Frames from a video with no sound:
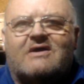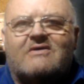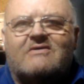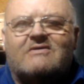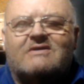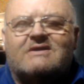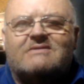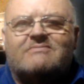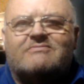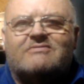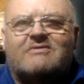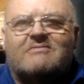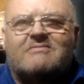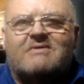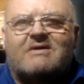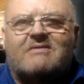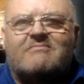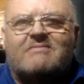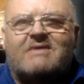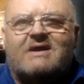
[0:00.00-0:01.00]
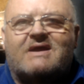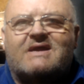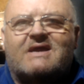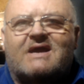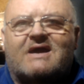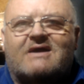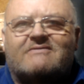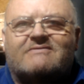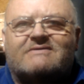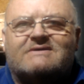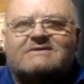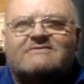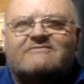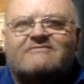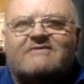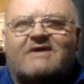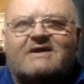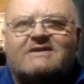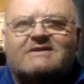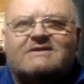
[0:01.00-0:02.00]
only problem I may have is
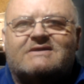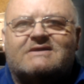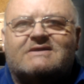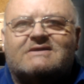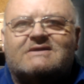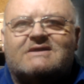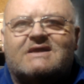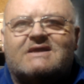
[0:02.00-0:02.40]
finding the